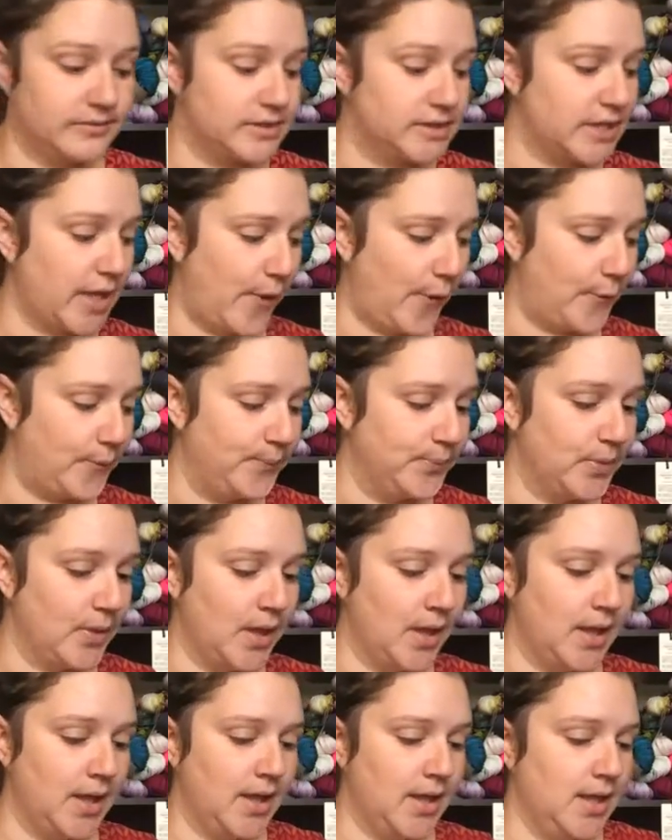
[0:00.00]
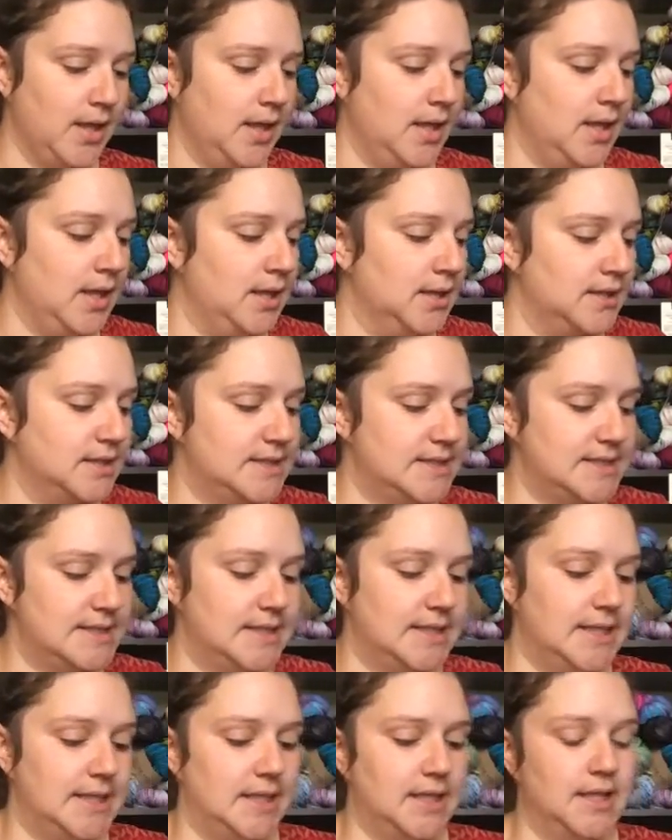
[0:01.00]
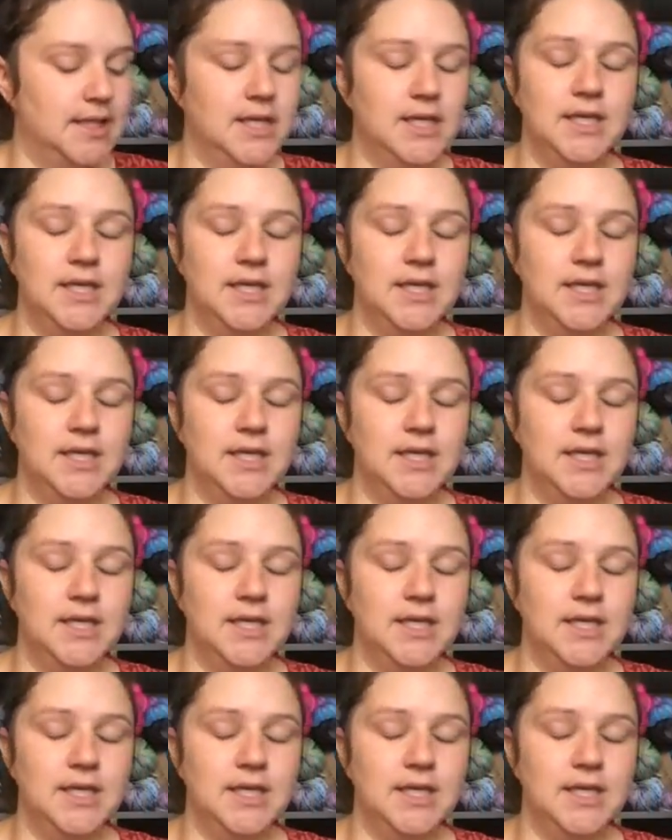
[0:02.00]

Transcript: So let's see,